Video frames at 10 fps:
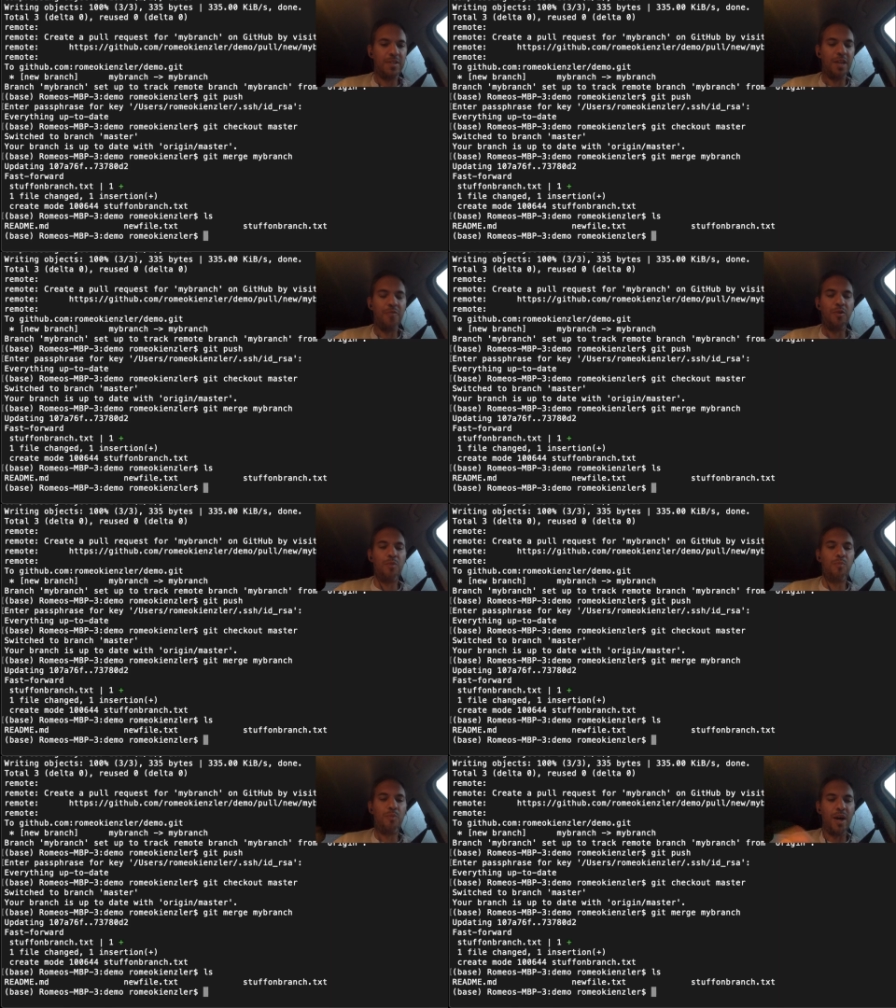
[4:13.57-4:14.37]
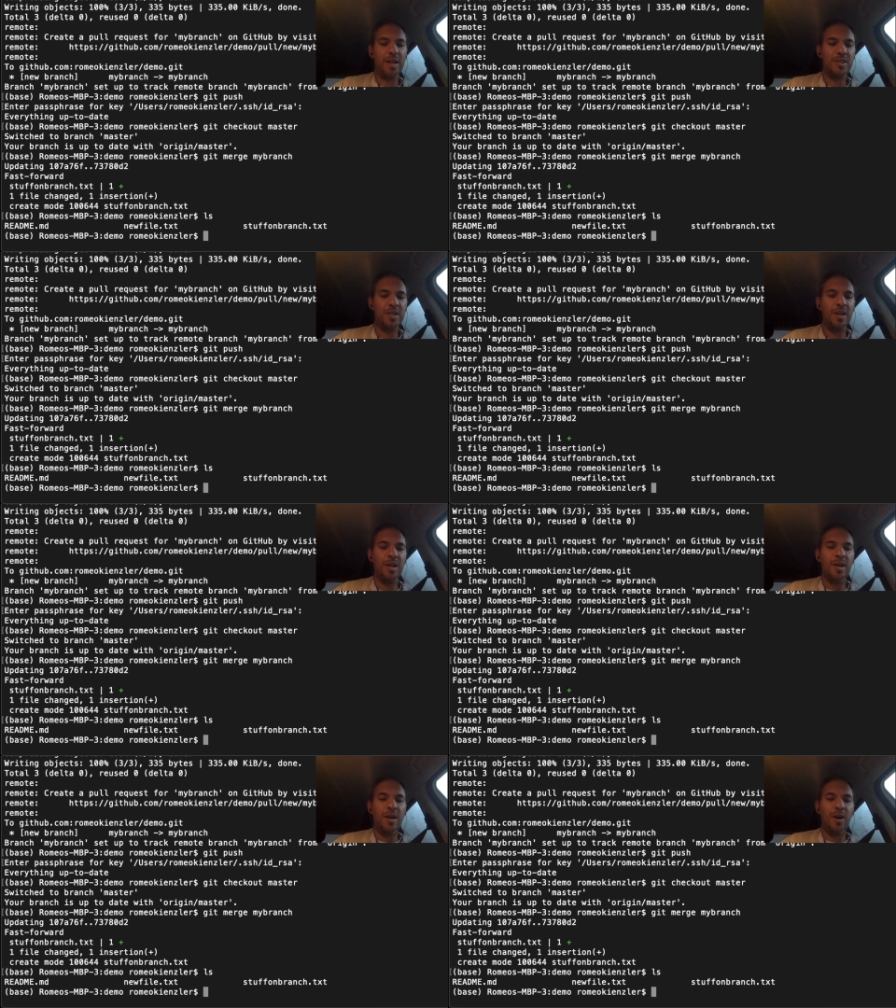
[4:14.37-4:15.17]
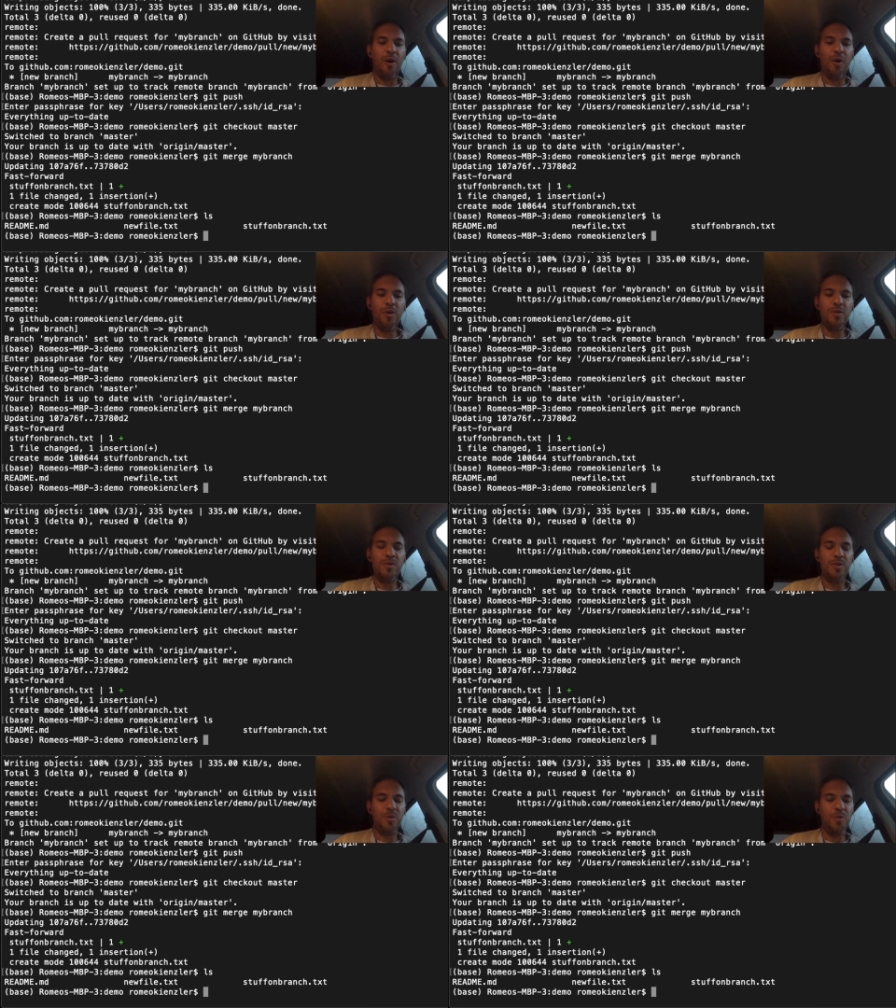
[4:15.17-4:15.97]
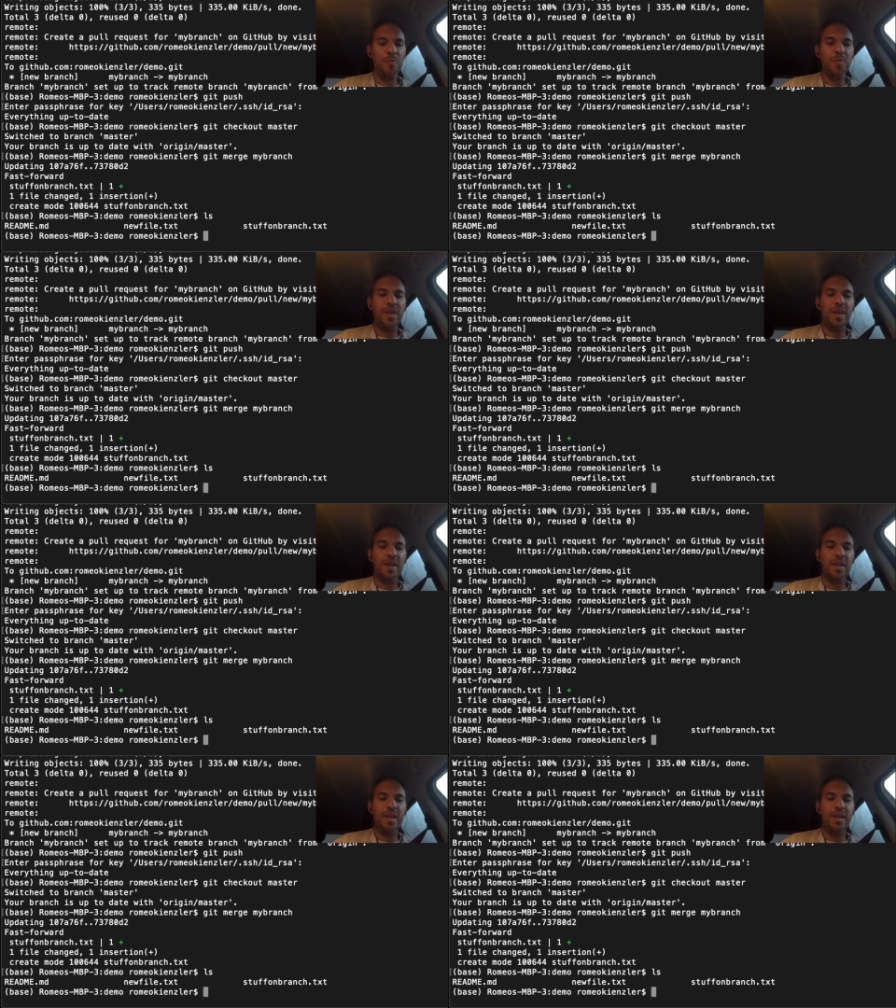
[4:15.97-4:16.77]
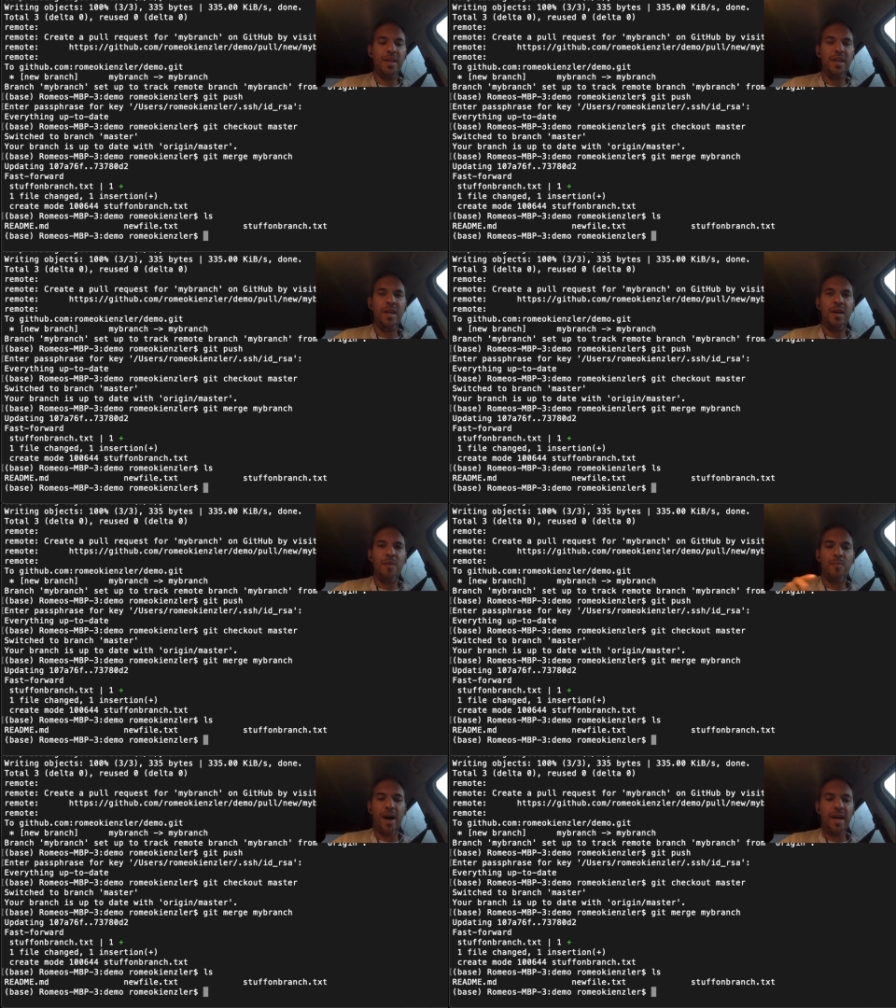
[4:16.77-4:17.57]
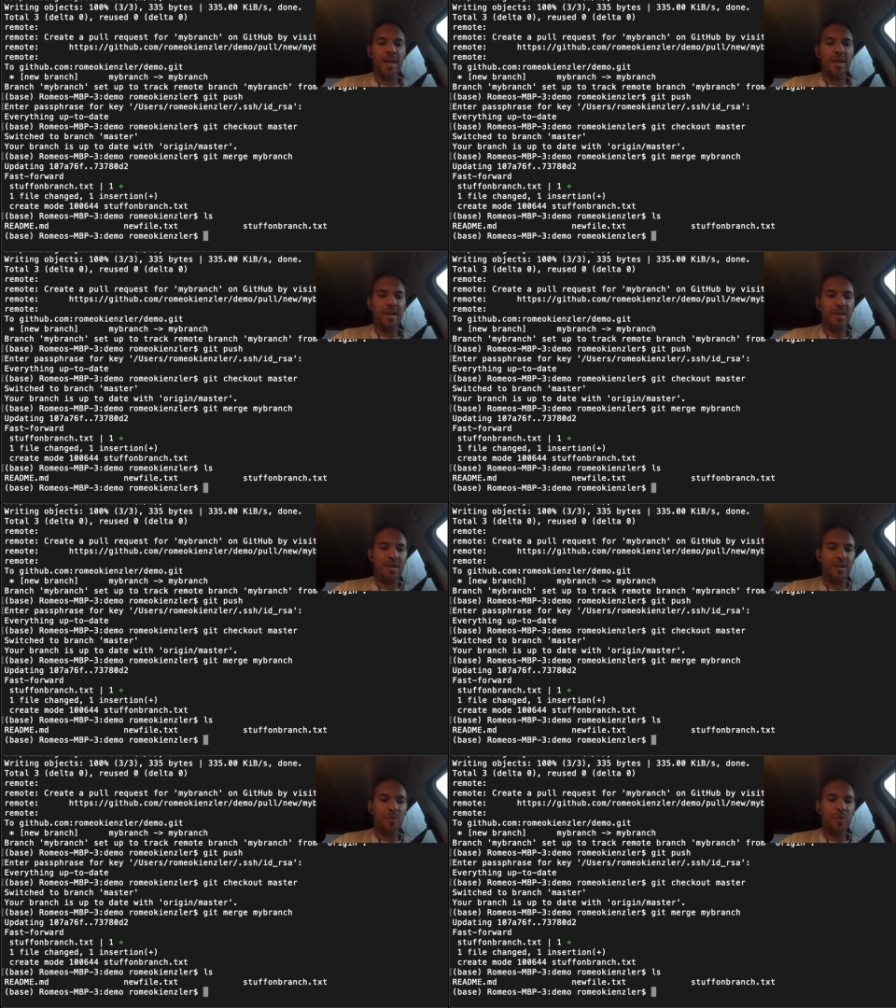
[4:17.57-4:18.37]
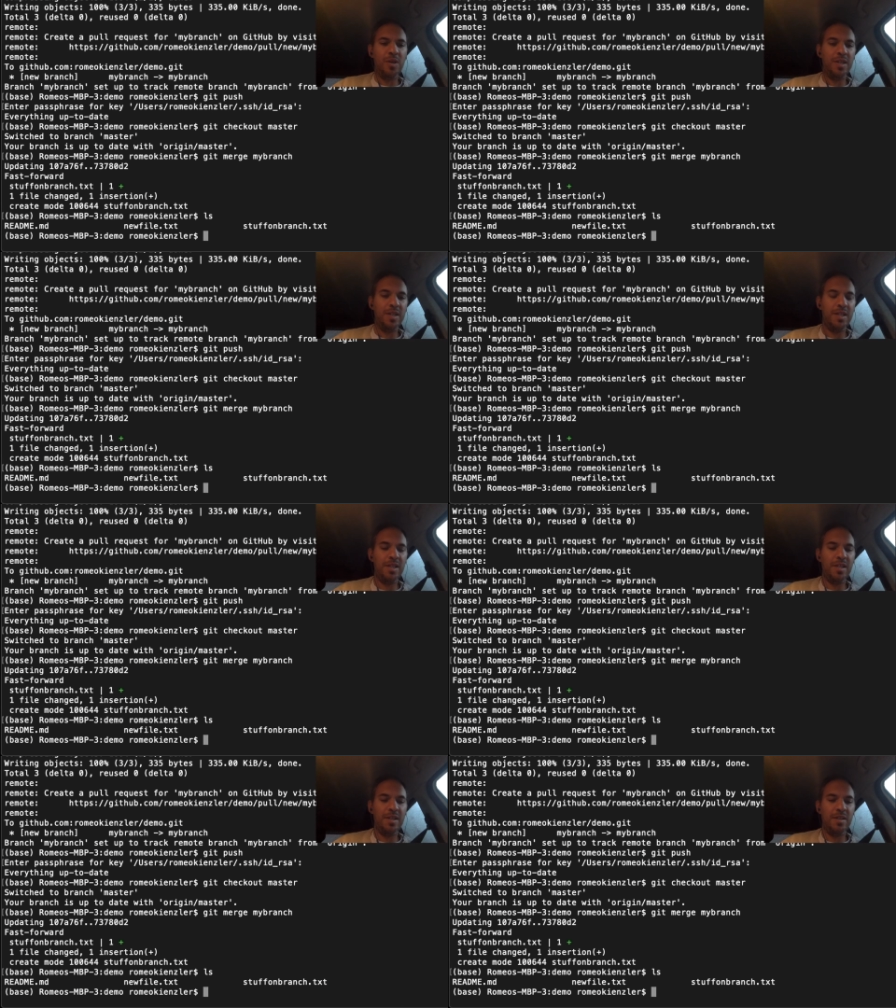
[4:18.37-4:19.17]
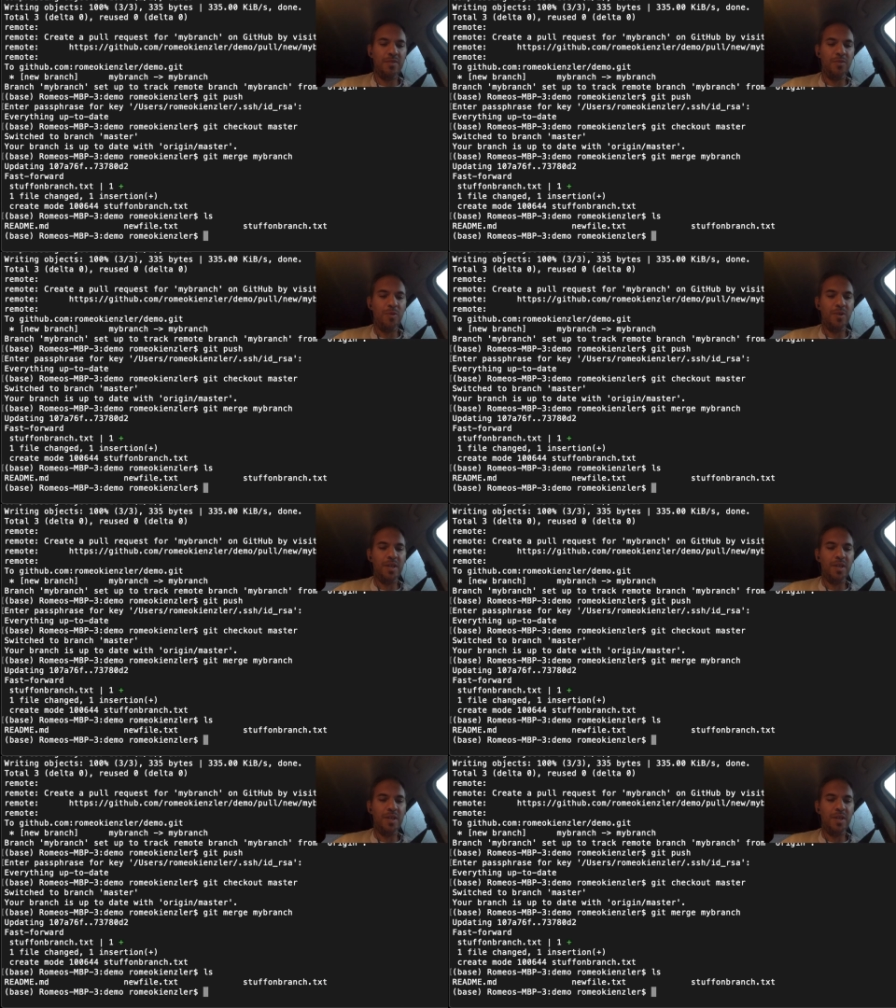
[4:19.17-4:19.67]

stuff on branch also in my local folder